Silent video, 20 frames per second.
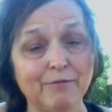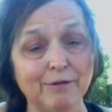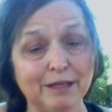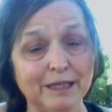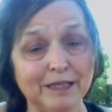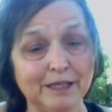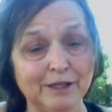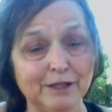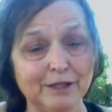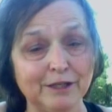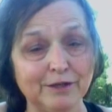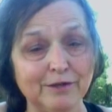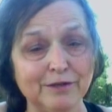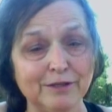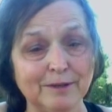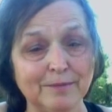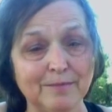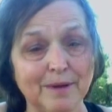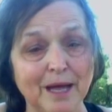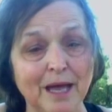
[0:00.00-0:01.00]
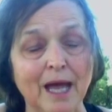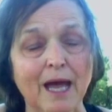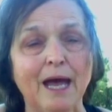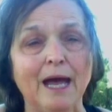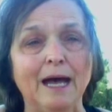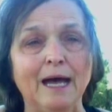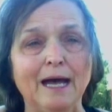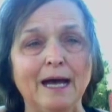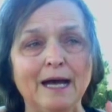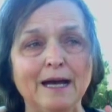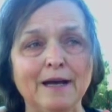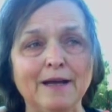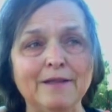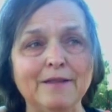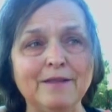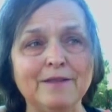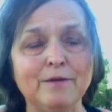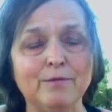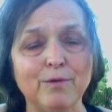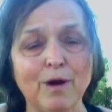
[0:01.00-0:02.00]
really could use them.
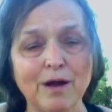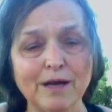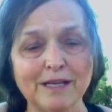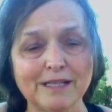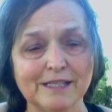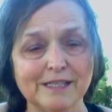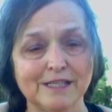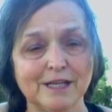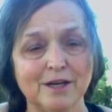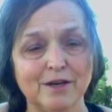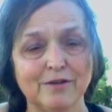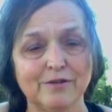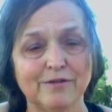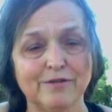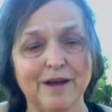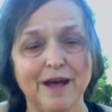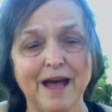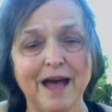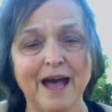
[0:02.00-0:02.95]
The rocket stove.